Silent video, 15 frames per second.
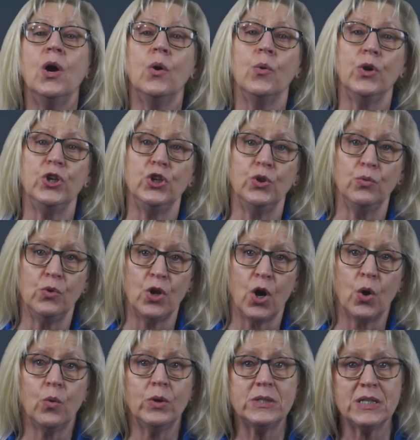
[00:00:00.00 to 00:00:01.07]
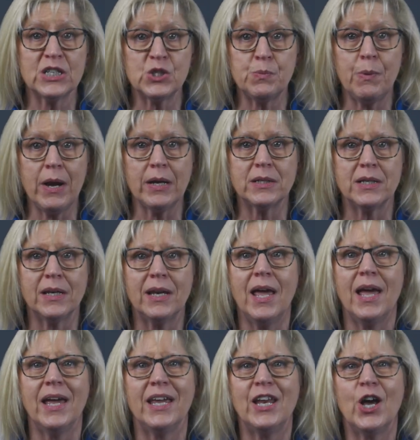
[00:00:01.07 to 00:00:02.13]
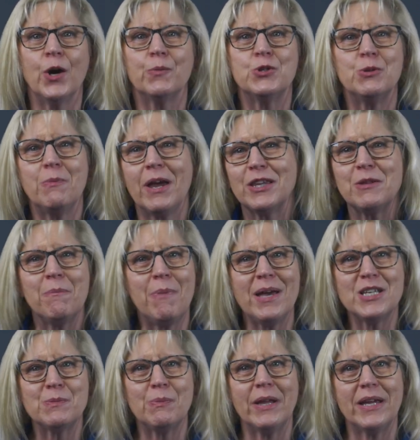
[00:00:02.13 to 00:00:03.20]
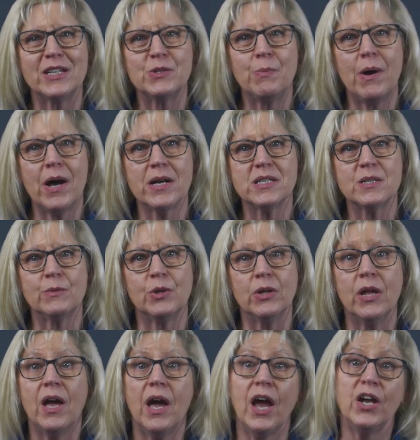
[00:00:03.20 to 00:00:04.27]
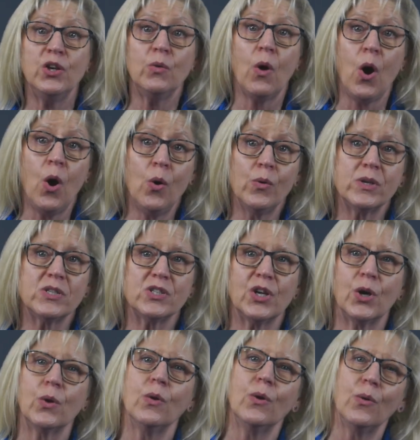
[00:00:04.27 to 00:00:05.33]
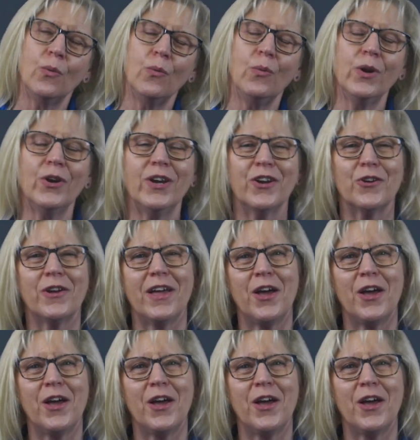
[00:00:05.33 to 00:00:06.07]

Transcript: When you know what's expected, it helps you make the best plans possible, and you always know we're here to